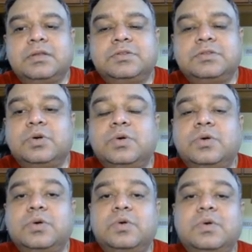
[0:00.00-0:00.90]

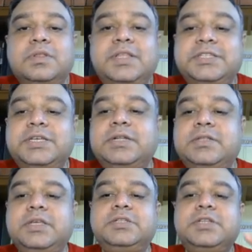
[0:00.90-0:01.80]
So these are
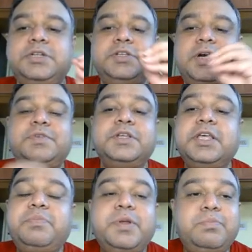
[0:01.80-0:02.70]
things that you have to
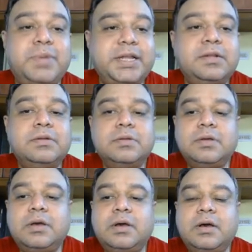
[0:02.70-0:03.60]
keep in mind
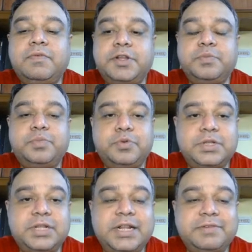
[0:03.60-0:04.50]
when you put
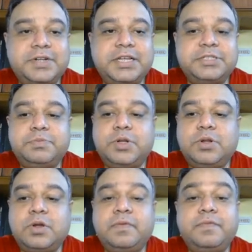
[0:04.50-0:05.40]
an advertisement
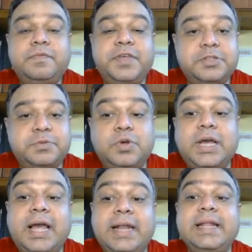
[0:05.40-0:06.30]
on Facebook
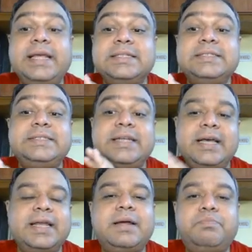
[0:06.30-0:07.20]
and
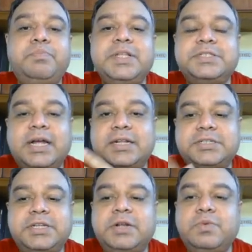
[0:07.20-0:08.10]
Instagram. Please
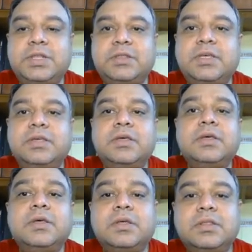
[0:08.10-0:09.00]
understand one thing.
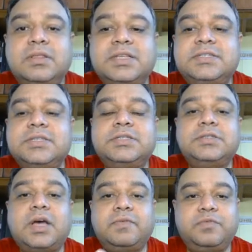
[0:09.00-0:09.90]
This
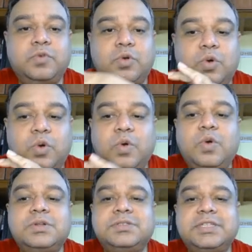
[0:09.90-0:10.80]
is, of
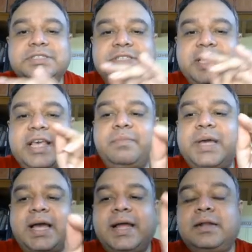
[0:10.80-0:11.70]
course the same
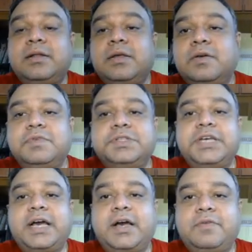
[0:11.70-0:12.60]
ad which
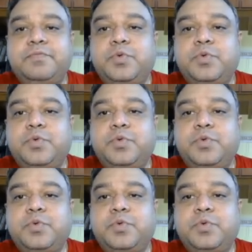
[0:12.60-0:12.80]
I have